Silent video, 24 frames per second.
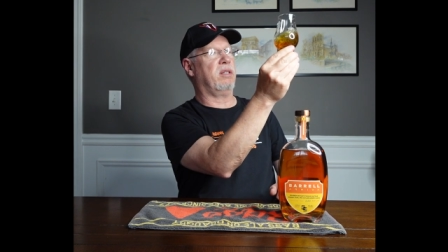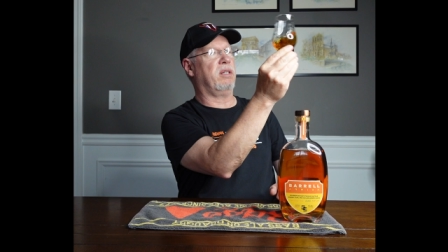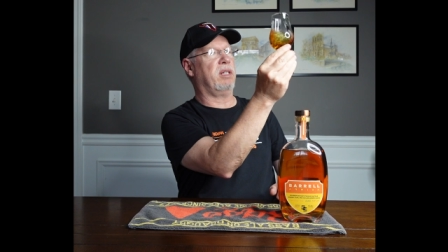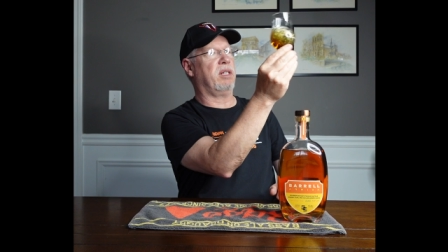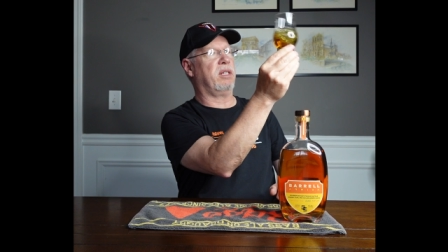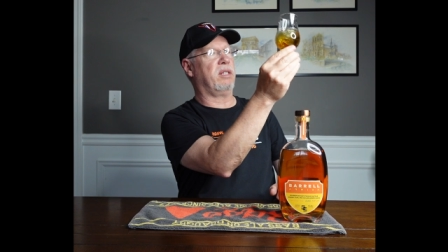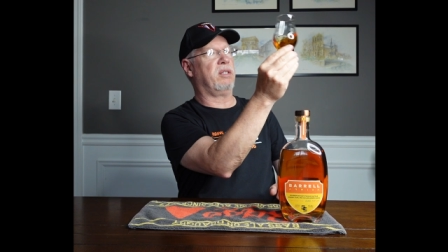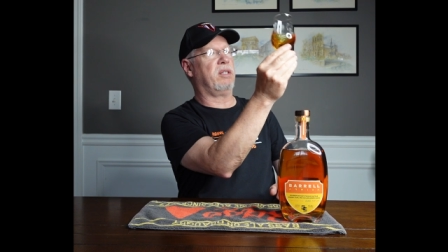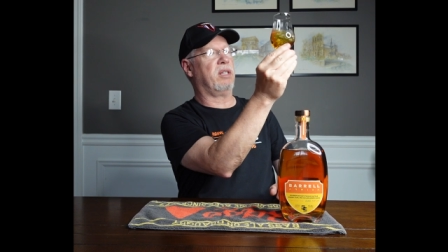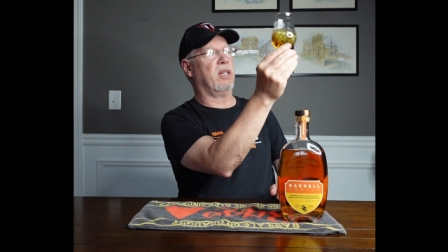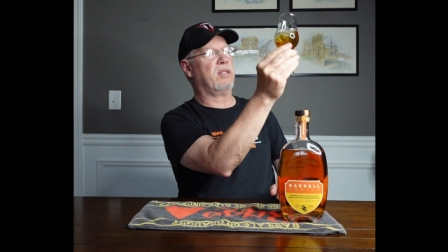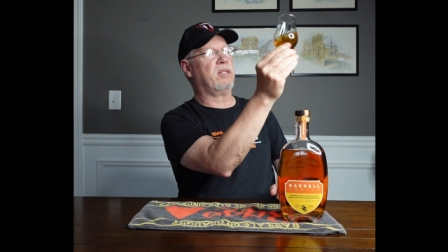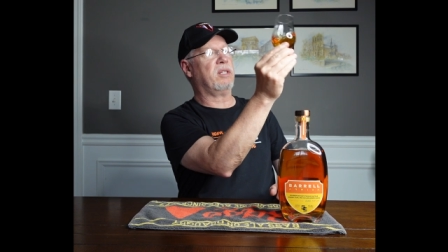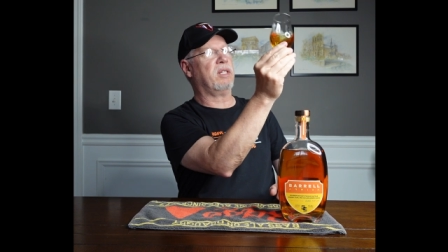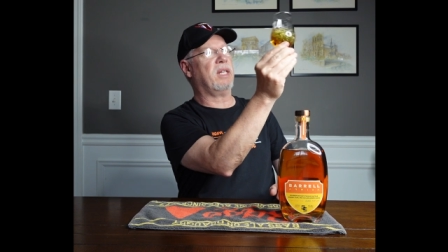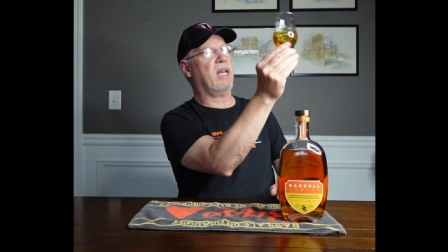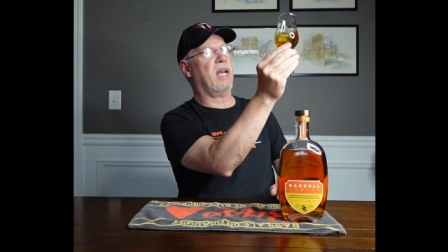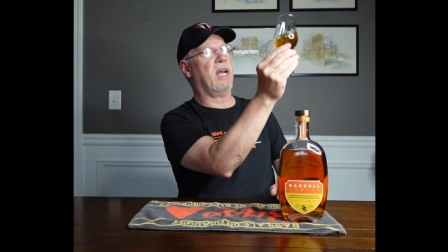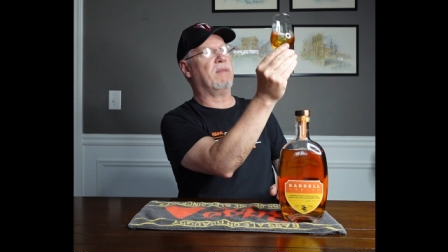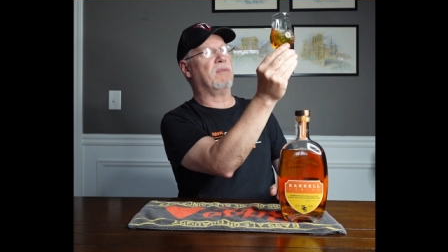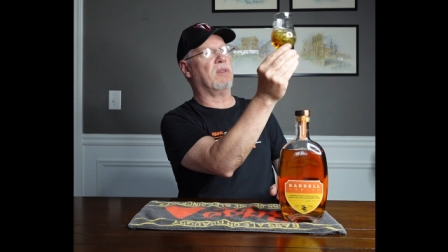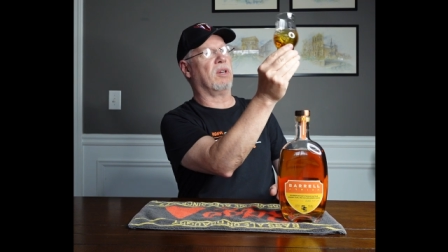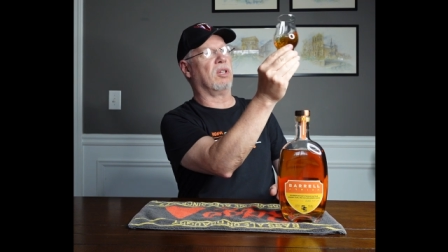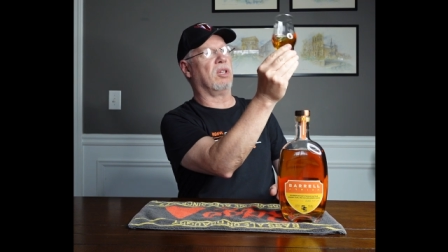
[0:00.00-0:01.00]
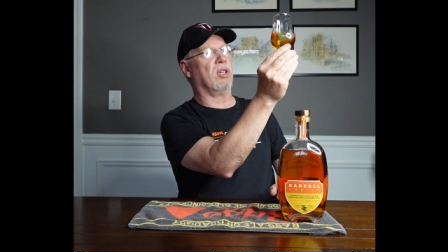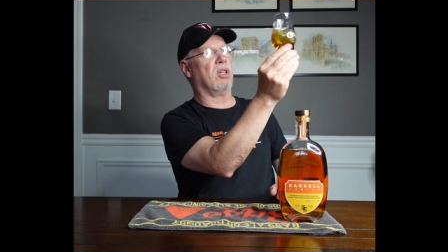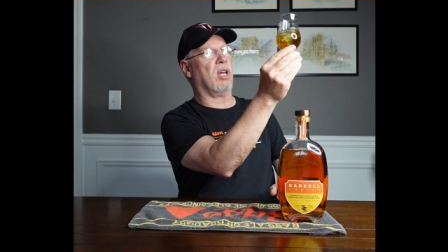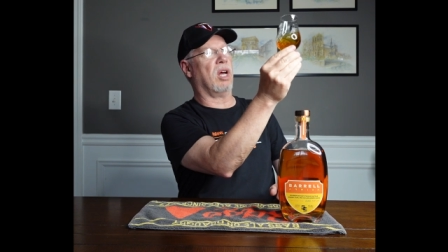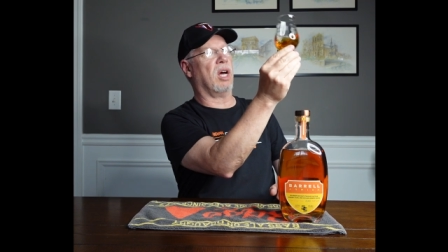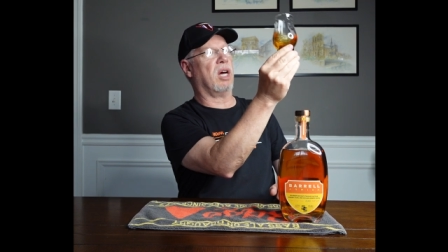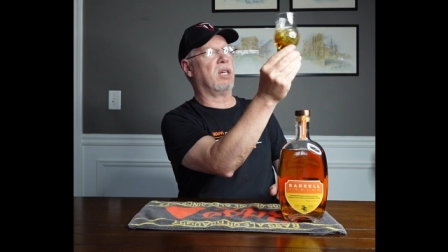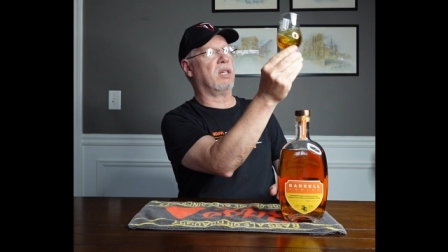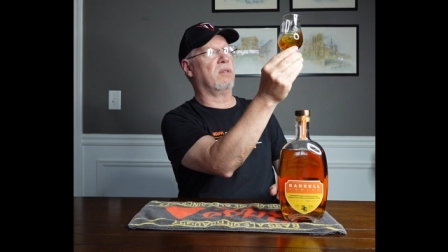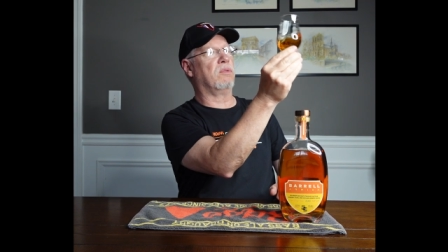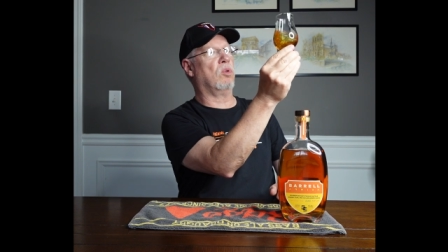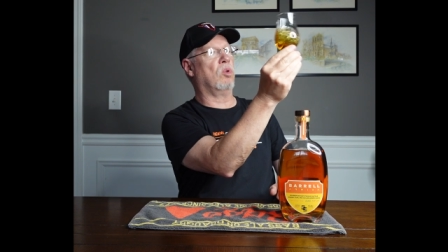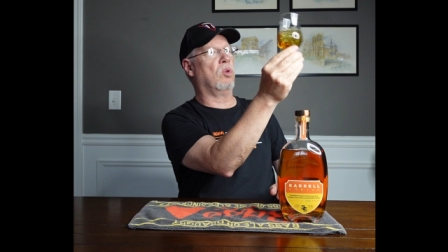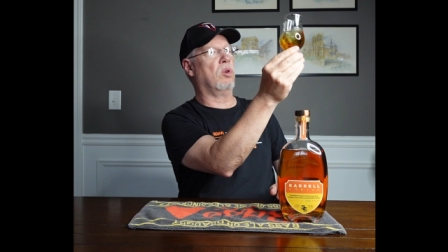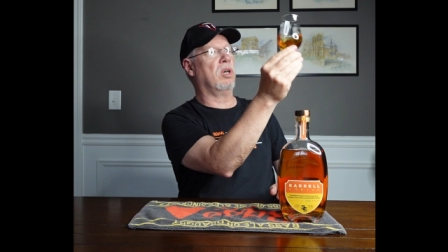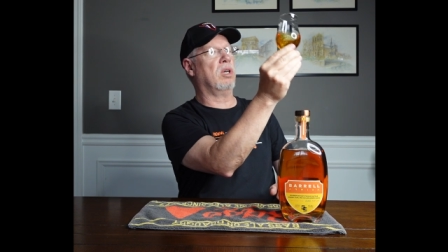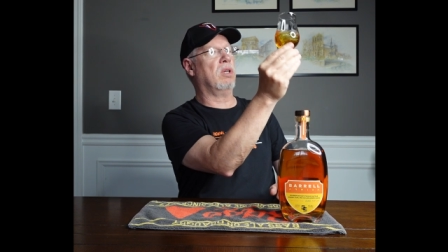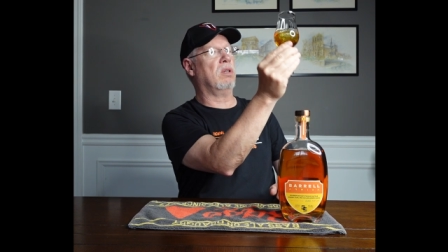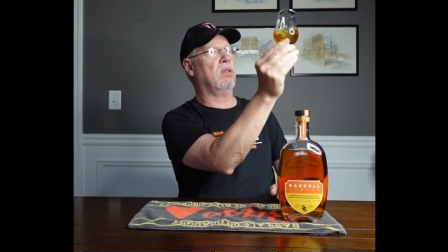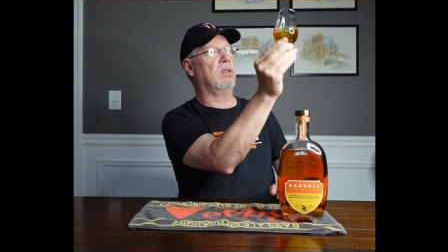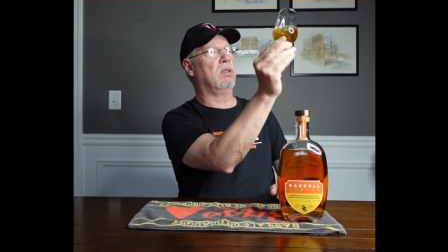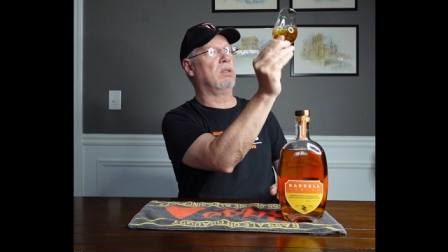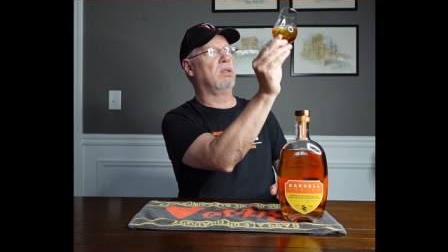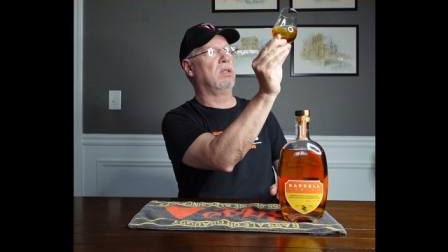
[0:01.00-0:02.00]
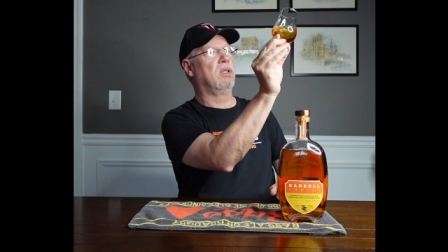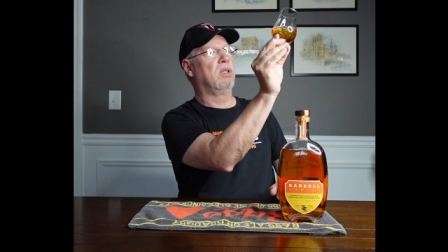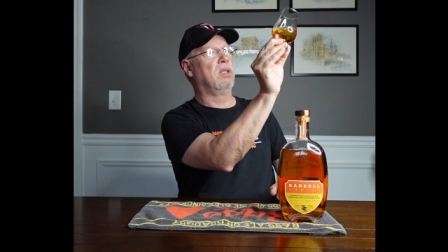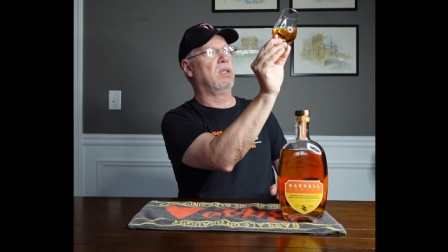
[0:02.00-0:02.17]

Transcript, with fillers: it doesn't have a lot of oil.